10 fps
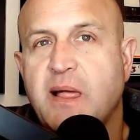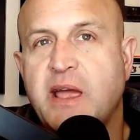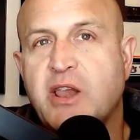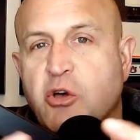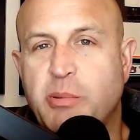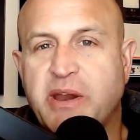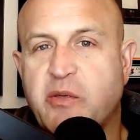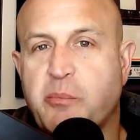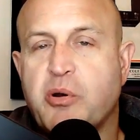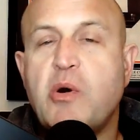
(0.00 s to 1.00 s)
in a little bit of
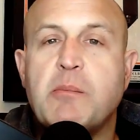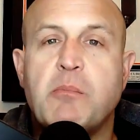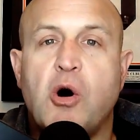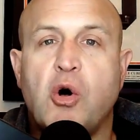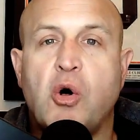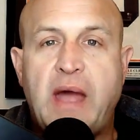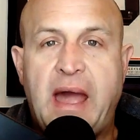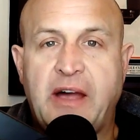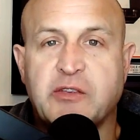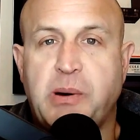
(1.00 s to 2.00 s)
the Pruitt mold
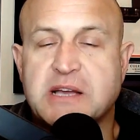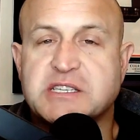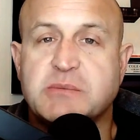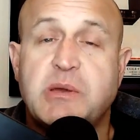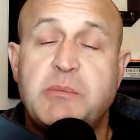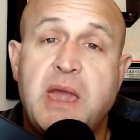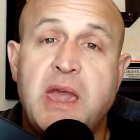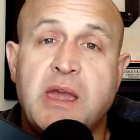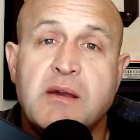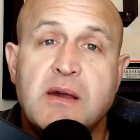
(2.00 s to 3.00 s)
as possibly
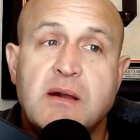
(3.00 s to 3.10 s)
being